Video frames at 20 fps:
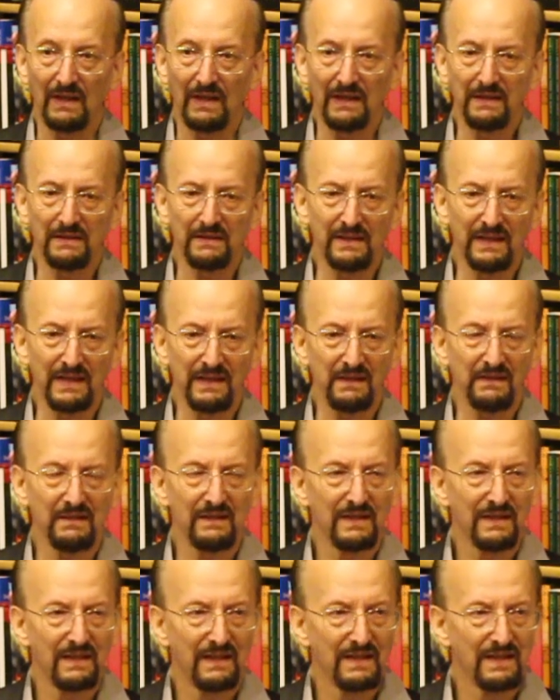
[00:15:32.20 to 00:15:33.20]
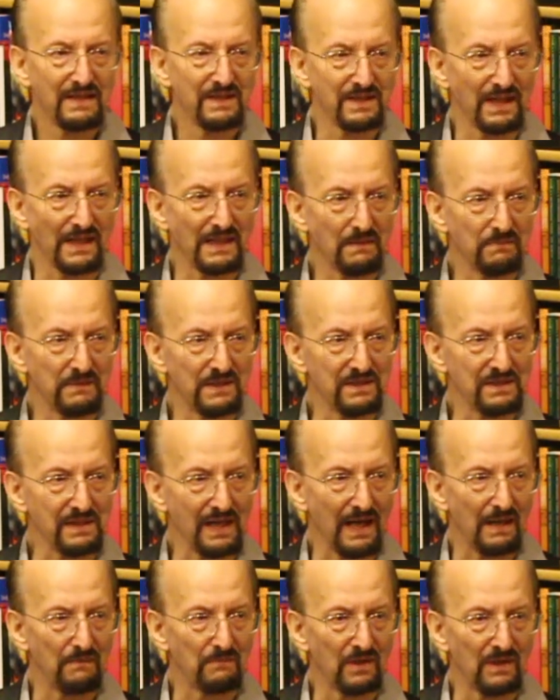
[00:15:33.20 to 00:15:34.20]
And he set up his
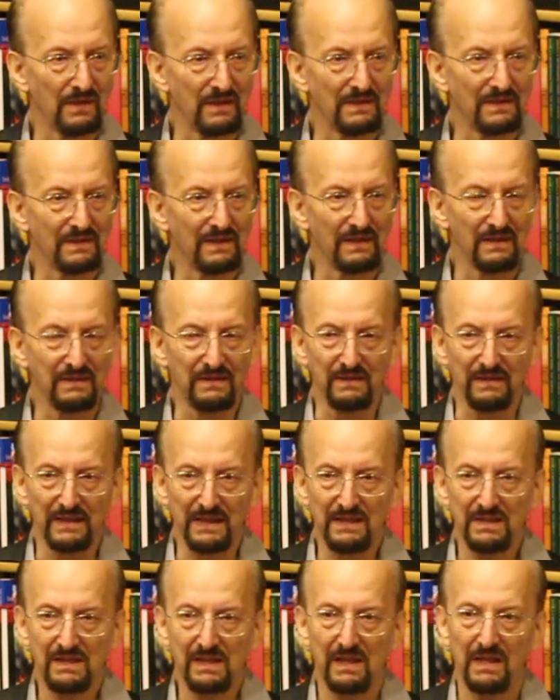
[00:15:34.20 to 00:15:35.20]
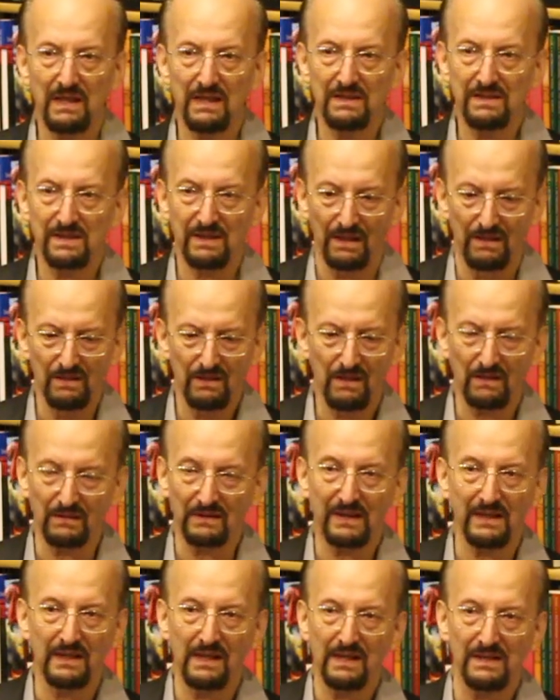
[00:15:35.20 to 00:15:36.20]
camera, and these cards are
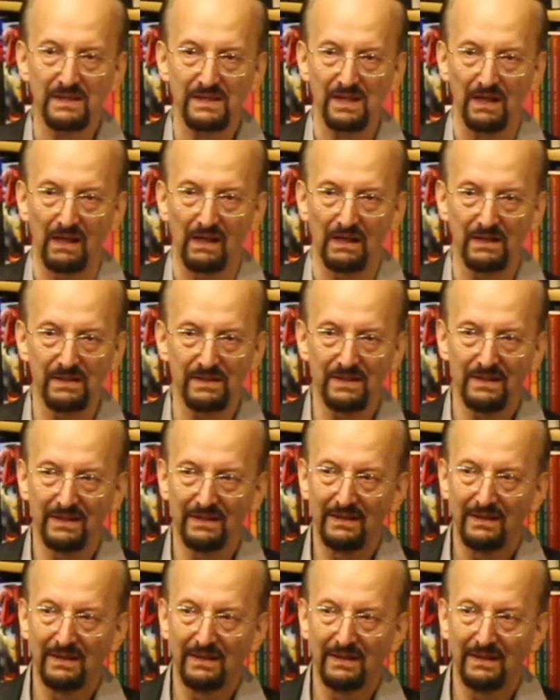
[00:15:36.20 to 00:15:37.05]
not card size.